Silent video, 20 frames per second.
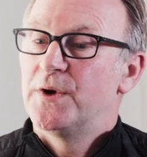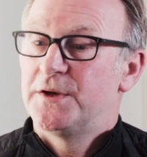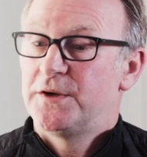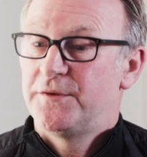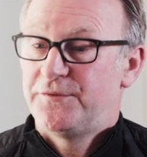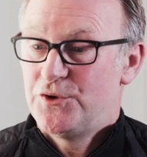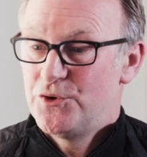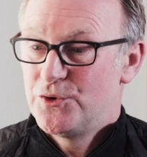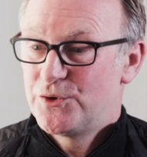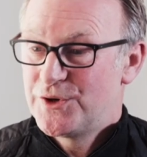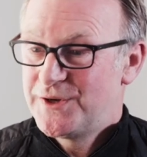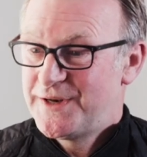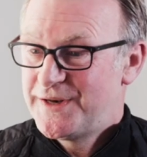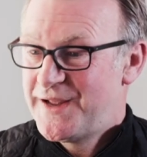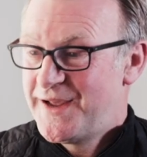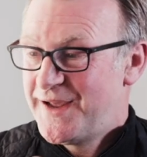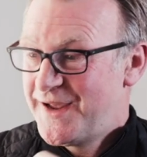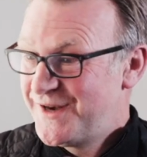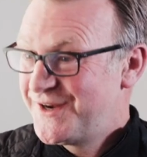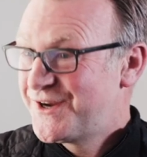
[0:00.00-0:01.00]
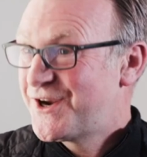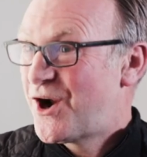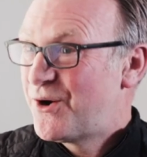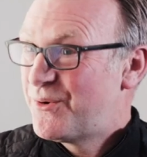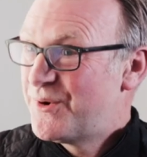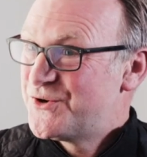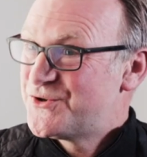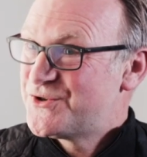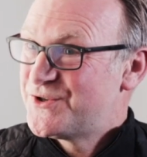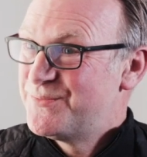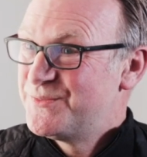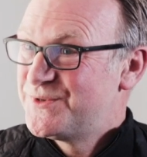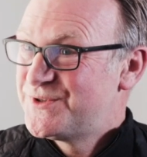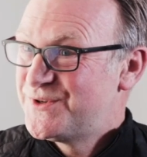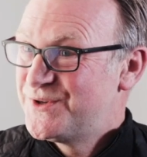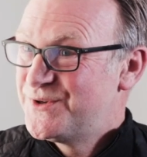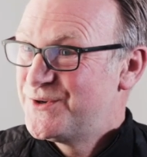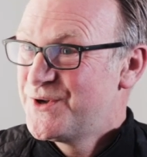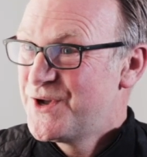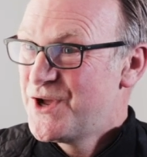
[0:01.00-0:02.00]
And if you can encourage them
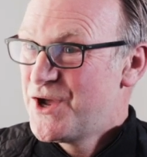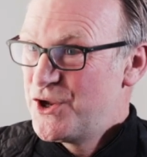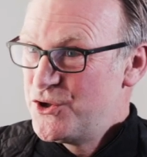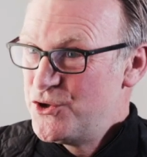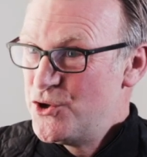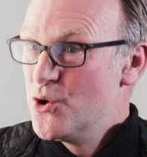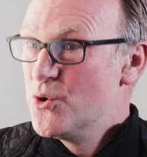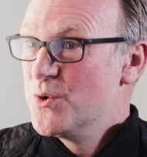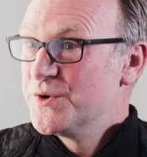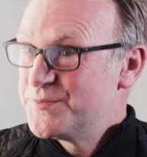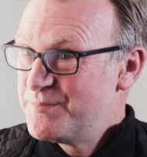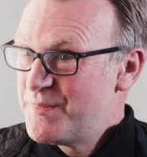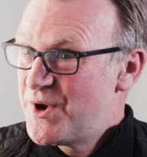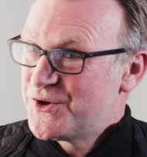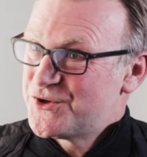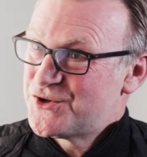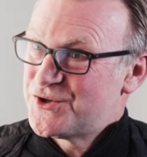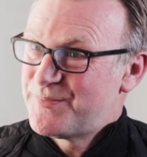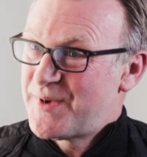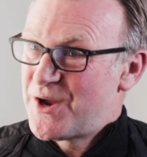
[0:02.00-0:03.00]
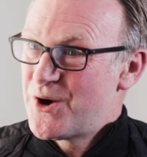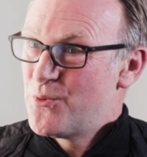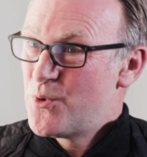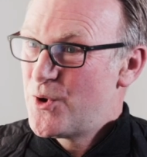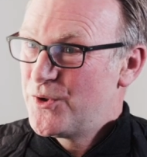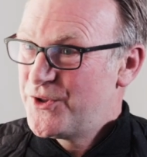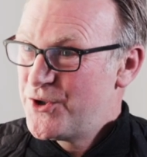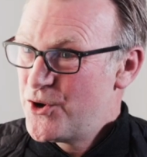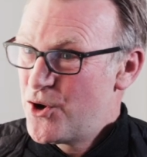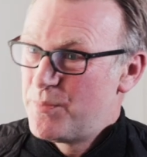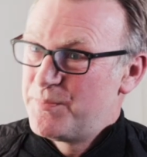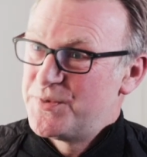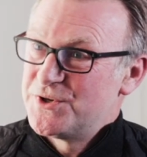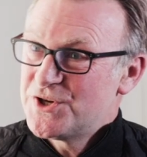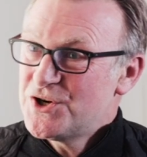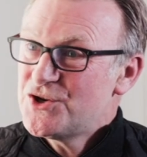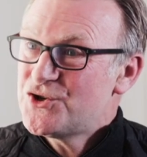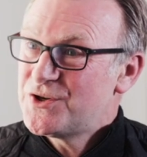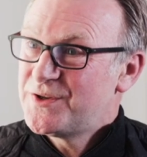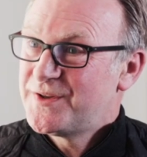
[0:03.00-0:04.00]
to know as much about what the
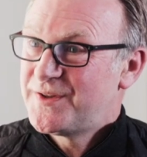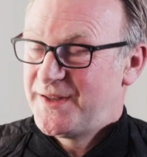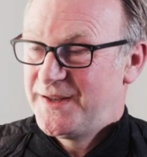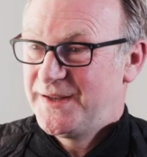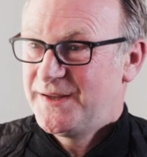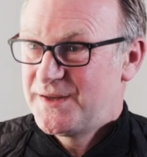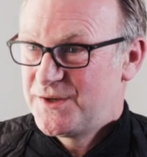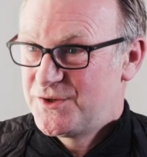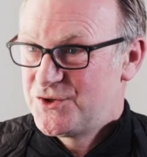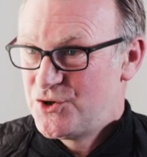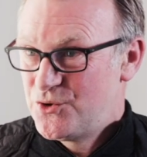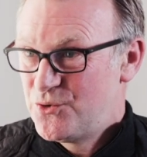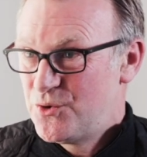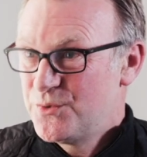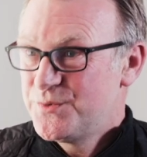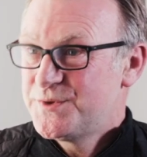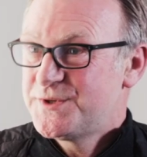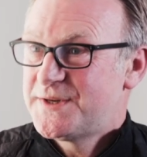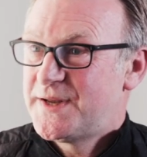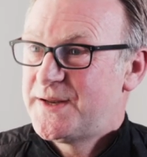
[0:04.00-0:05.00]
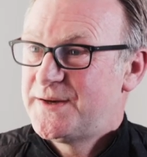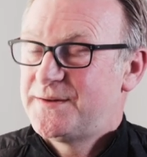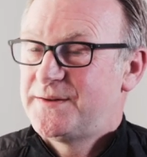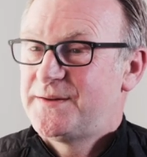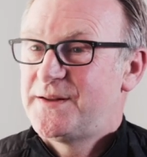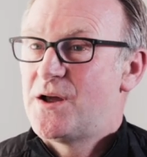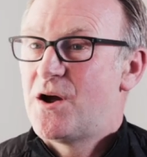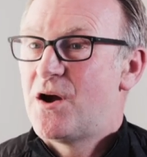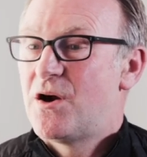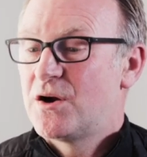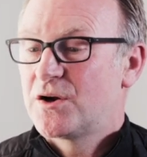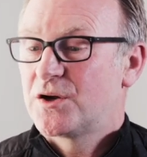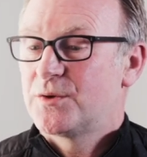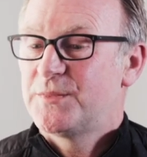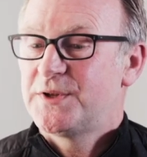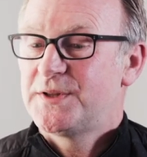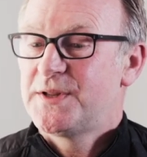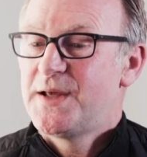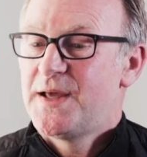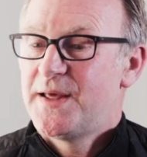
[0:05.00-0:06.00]
opposition think as your own side of the
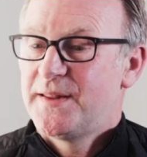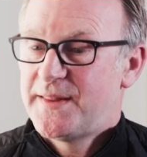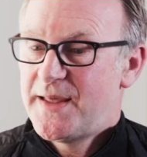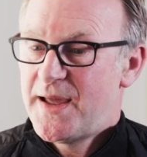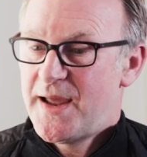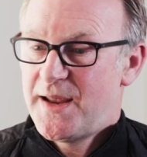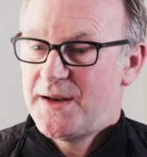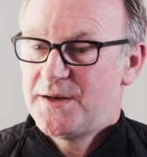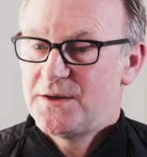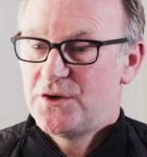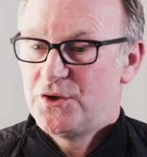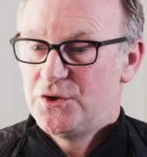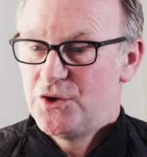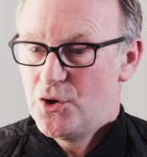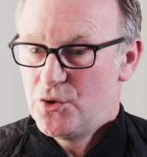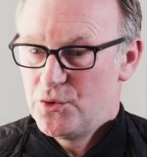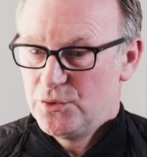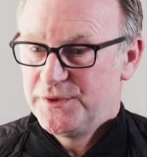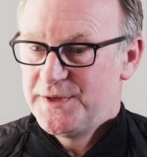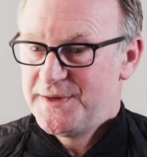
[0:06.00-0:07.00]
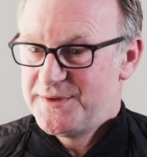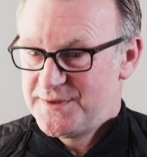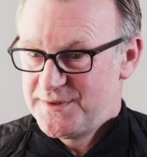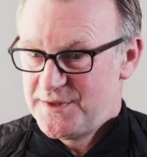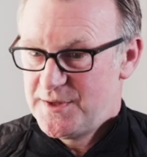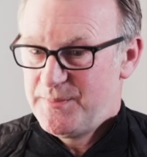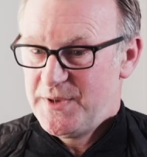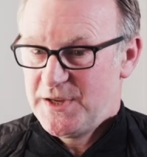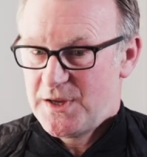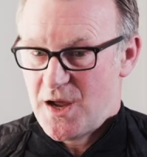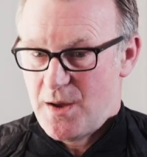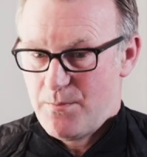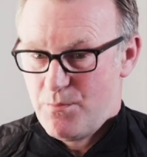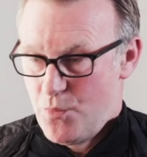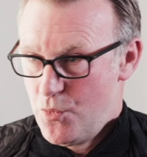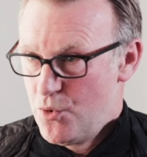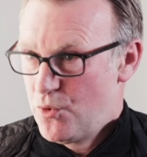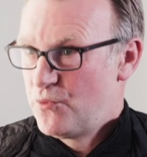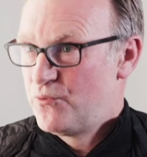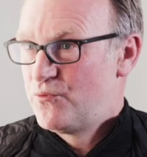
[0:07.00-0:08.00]
argument, then not only do they become
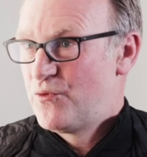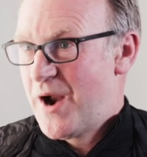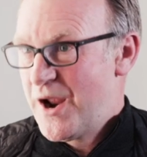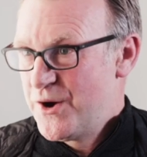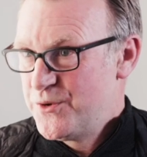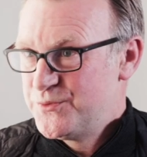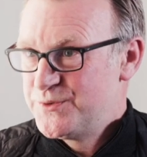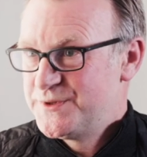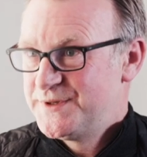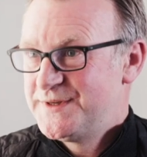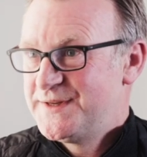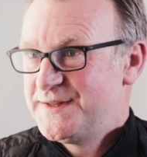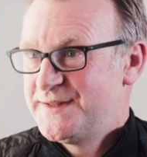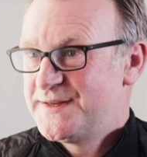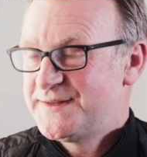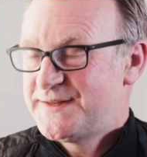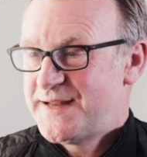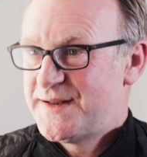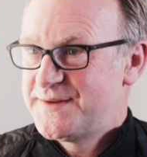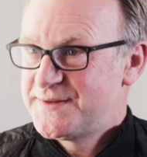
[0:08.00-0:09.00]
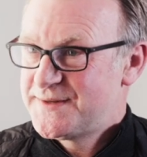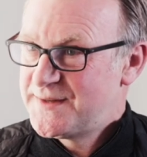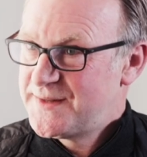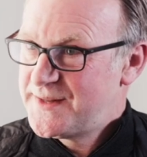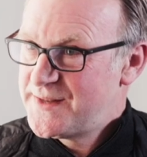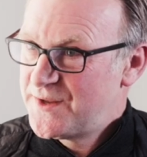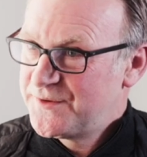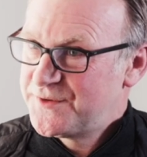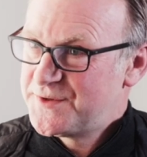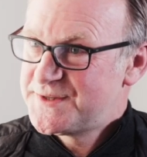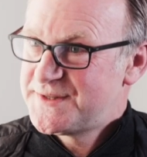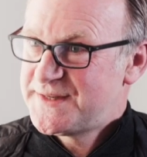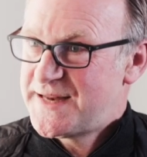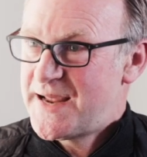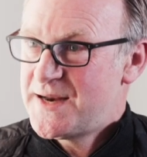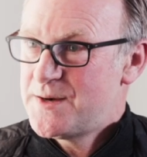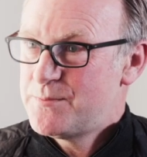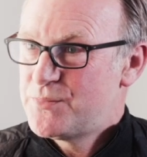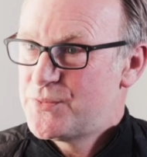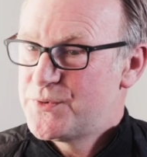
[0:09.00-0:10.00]
more rounded in the sense that they
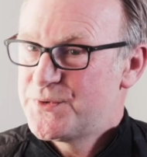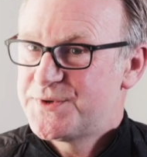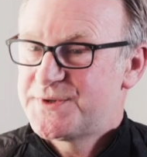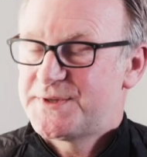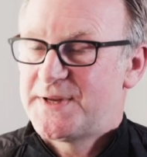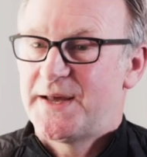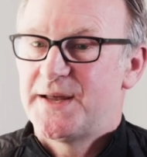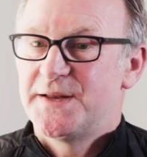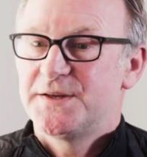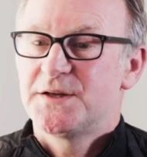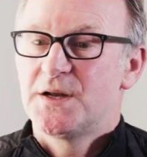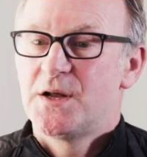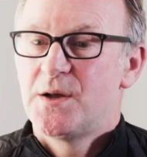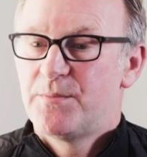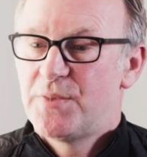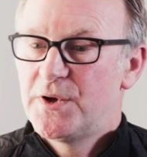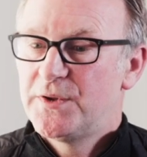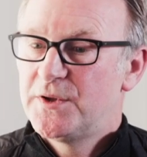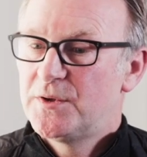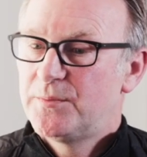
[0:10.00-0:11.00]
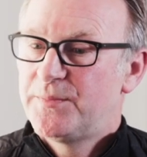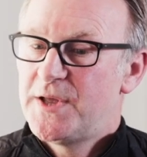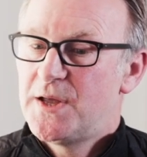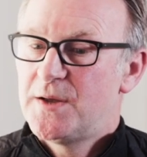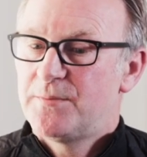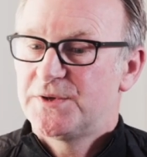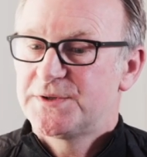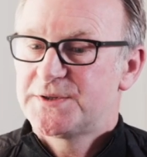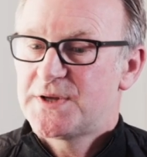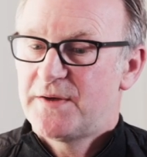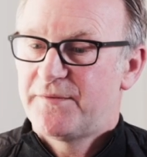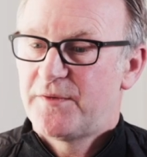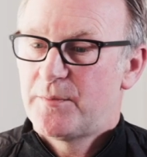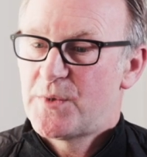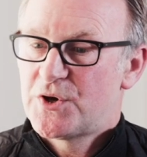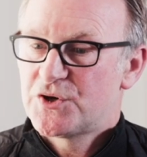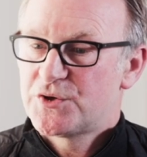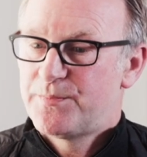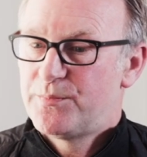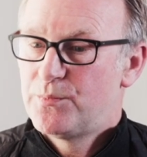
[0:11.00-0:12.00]
understand both sides, but they'll be able to have a
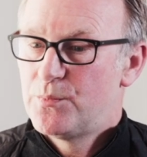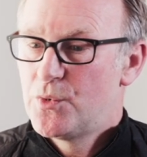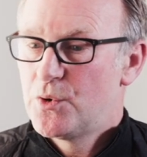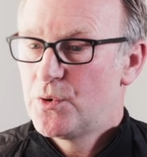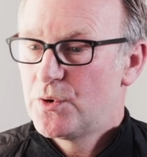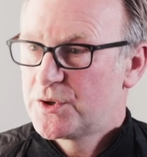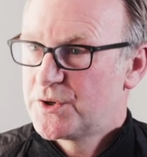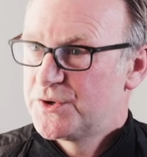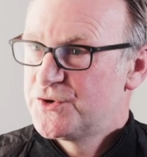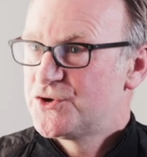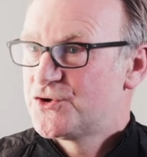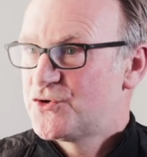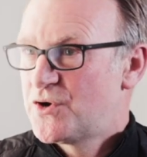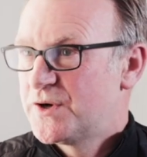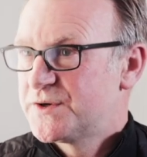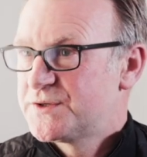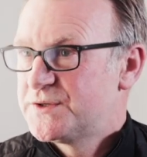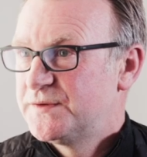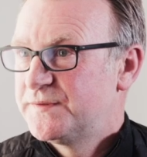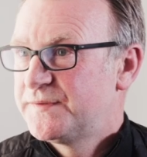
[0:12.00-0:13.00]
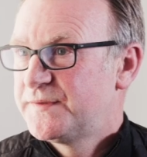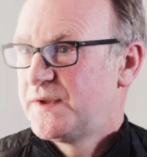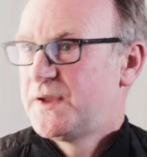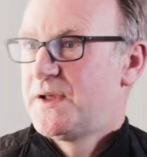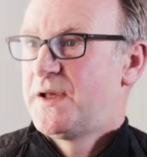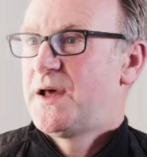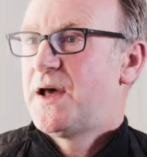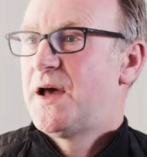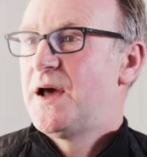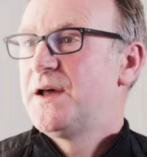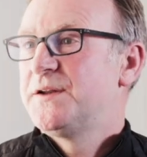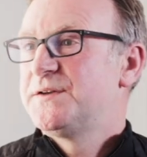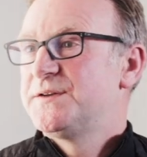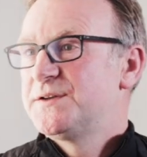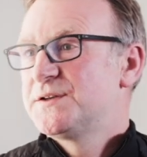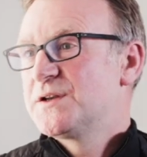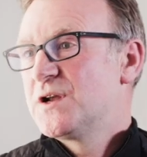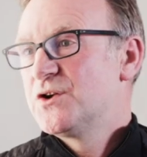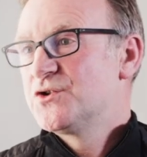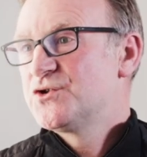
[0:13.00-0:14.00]
much more constructive
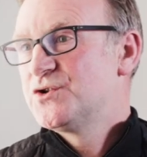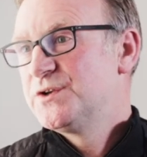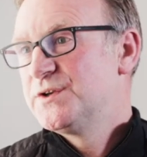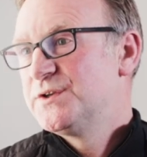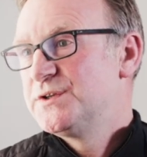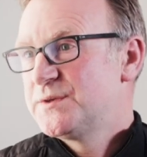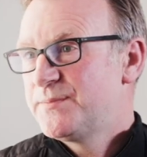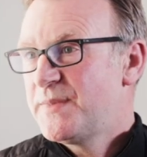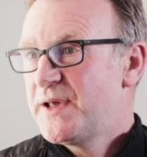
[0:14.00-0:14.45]
discussion and